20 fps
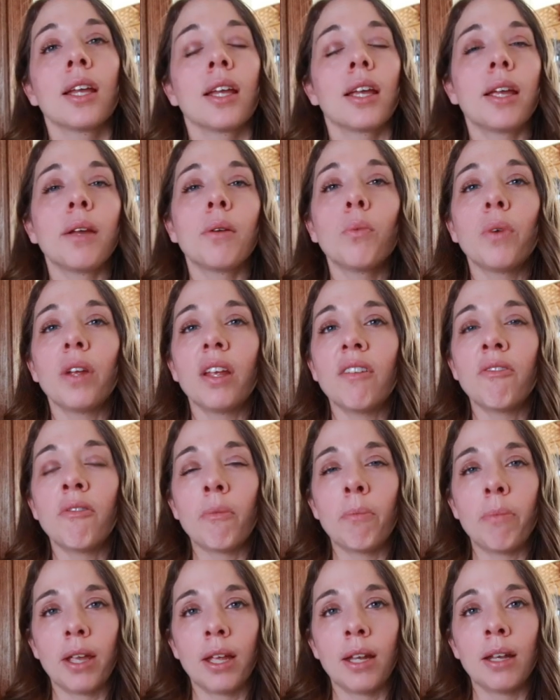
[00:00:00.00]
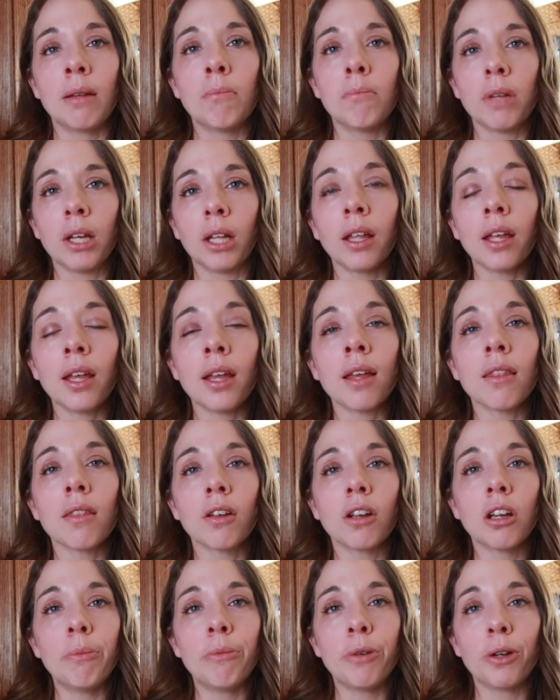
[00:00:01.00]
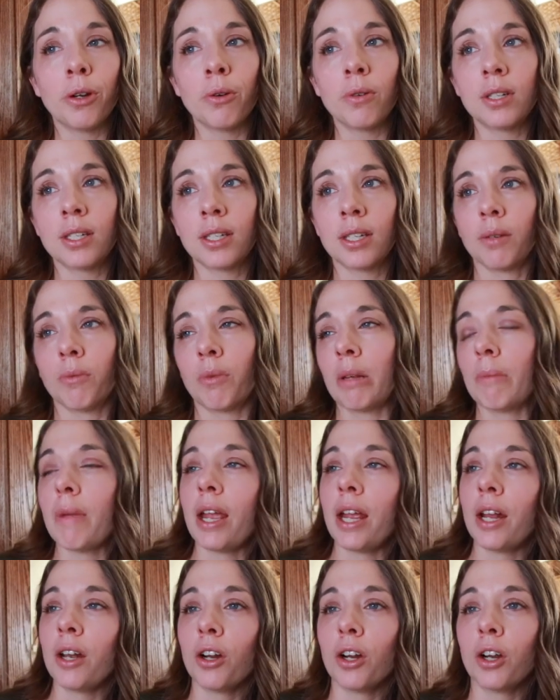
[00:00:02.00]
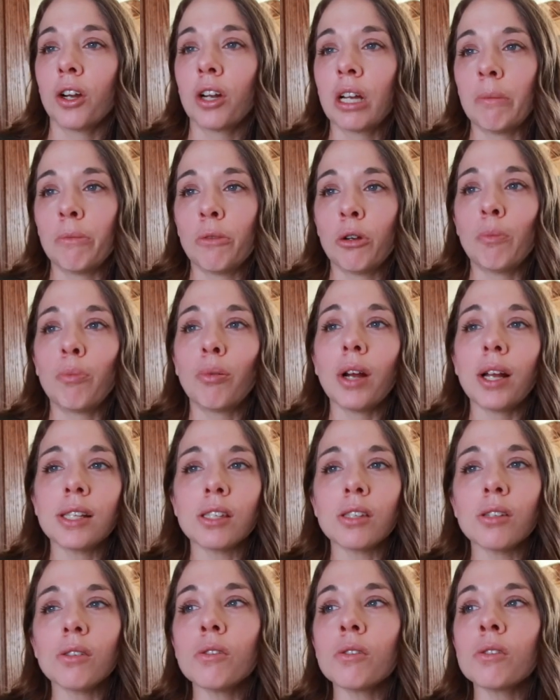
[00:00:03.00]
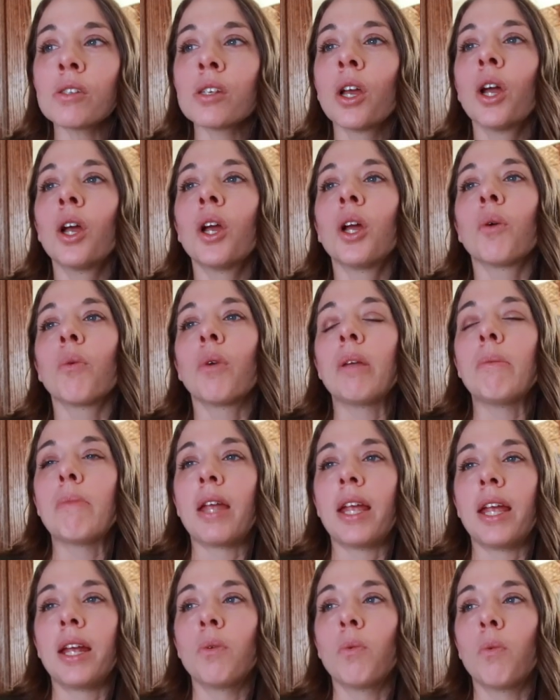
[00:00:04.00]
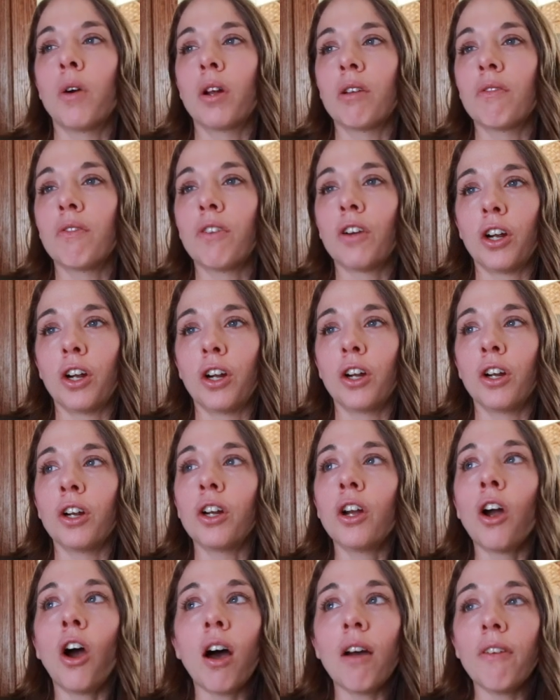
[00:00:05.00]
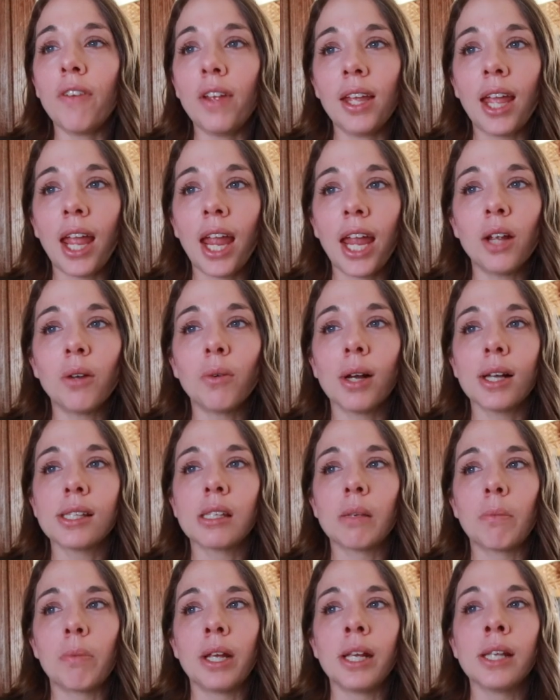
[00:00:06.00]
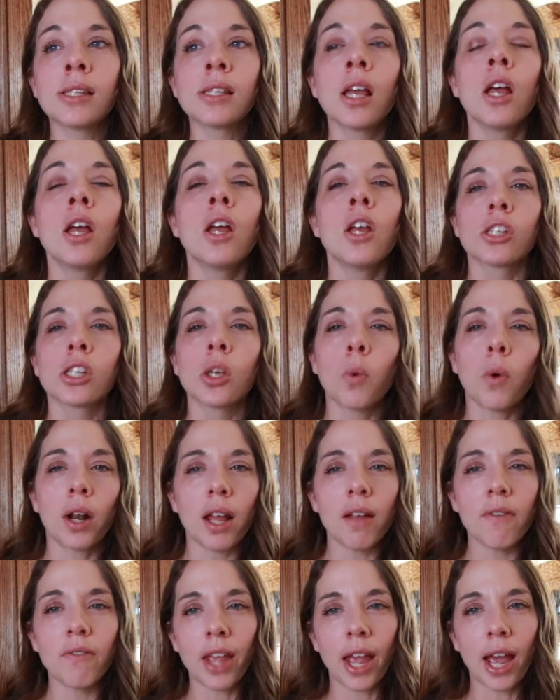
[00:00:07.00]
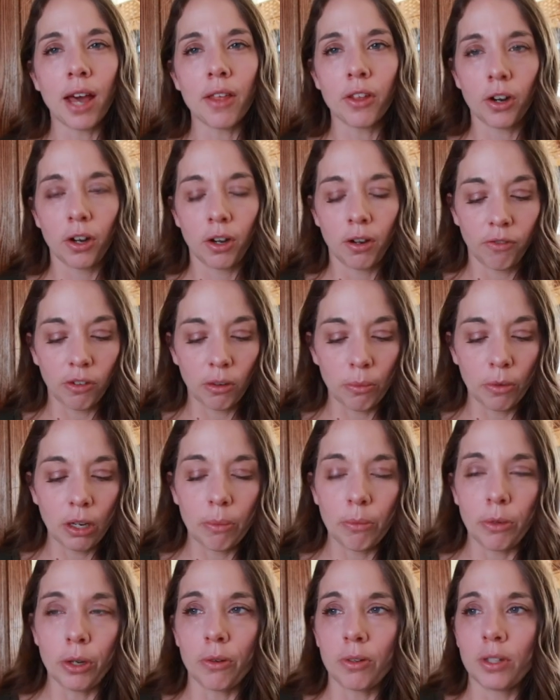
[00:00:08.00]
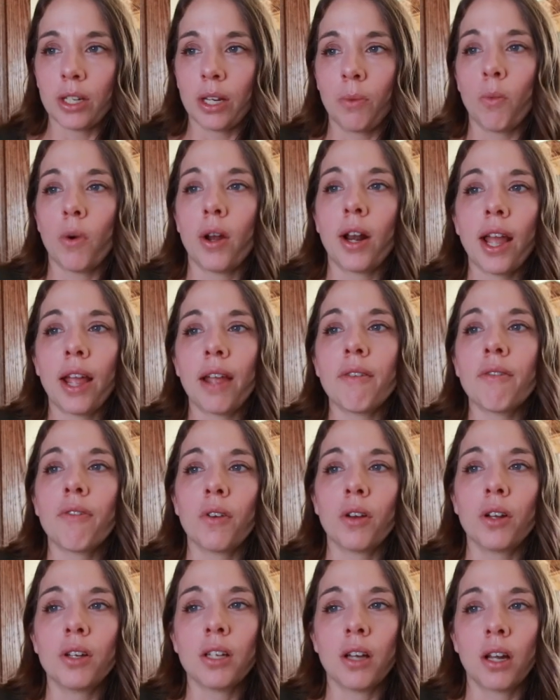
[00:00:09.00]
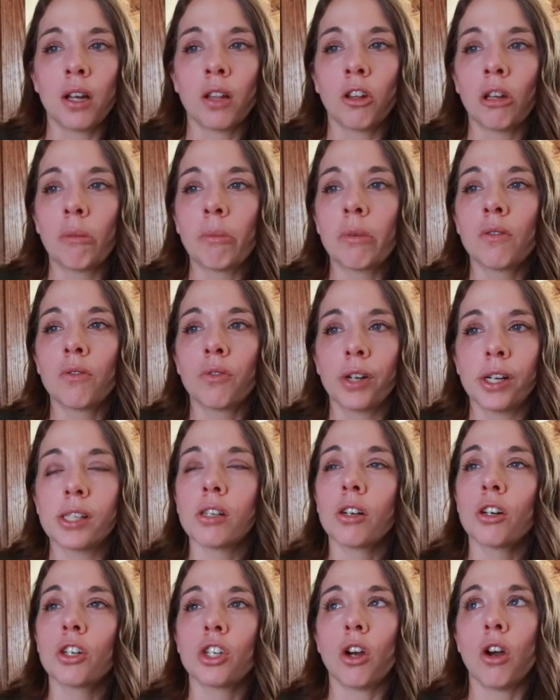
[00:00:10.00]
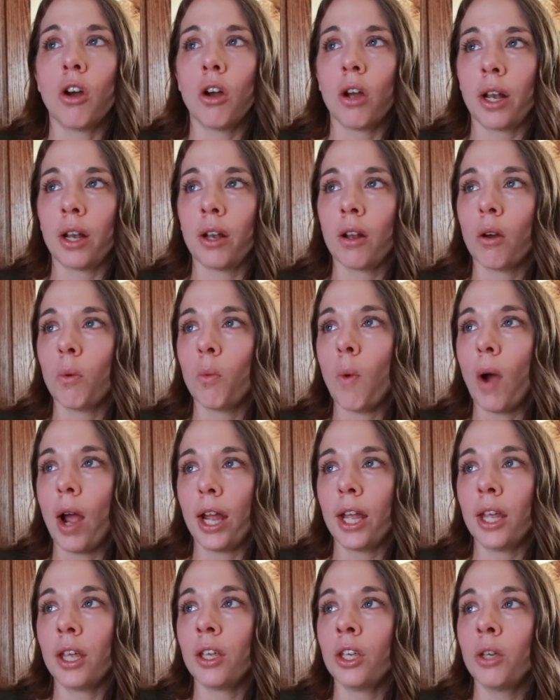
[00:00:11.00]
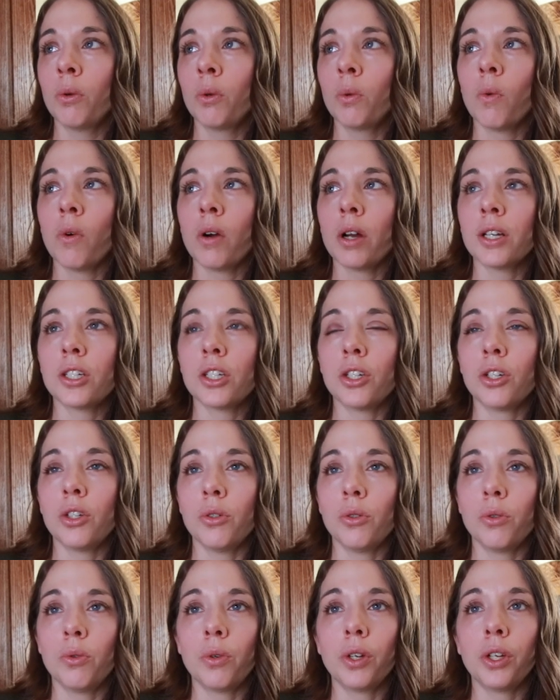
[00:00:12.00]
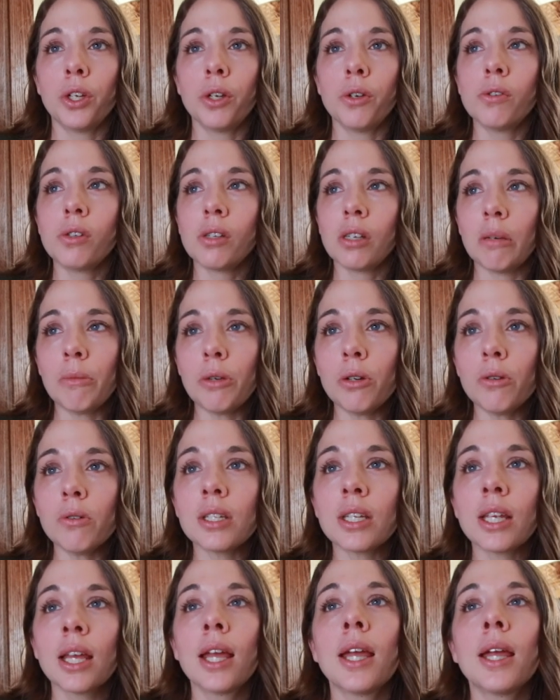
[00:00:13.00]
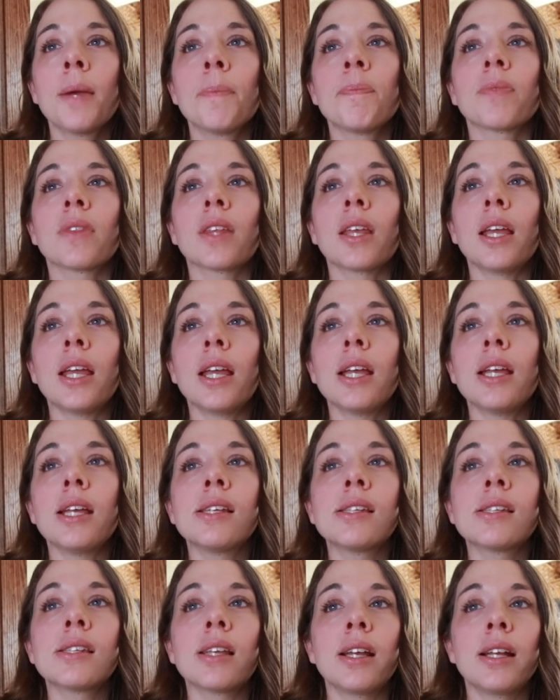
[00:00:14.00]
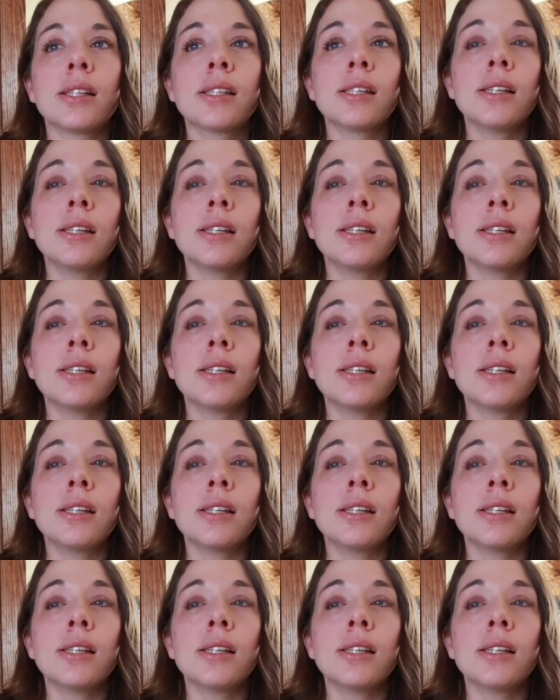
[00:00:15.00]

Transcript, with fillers: and we've been milling the kamut. We made her kamut pretzels. We made one of her coffee cake recipes. So what I've gathered from kamut and what I've done a little bit of research on, on why you would want to use kamut is it's